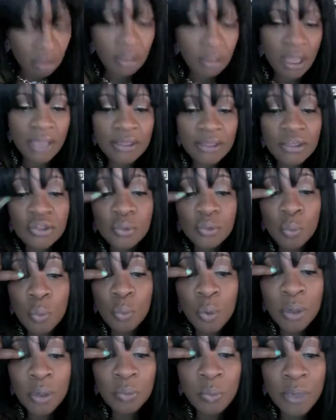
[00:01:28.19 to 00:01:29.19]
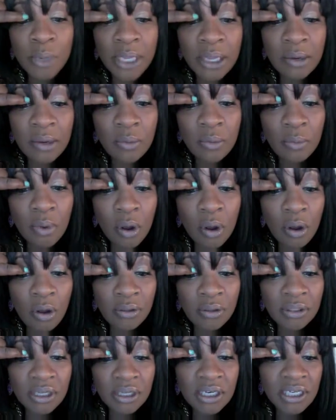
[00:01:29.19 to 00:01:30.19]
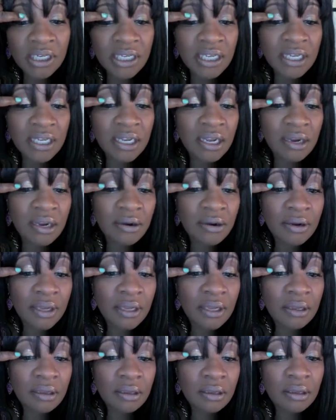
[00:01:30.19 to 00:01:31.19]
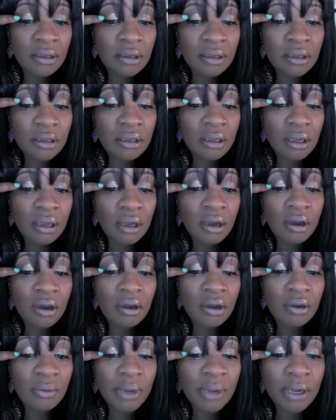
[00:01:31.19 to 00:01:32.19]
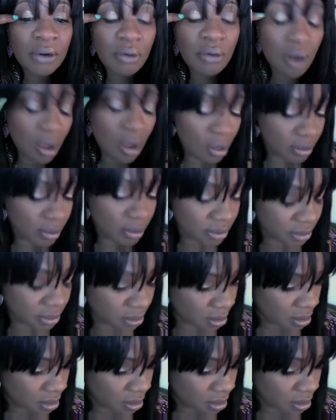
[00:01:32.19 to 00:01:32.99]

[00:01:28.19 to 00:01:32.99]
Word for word: I use Wood Wink on the lid area all the way across,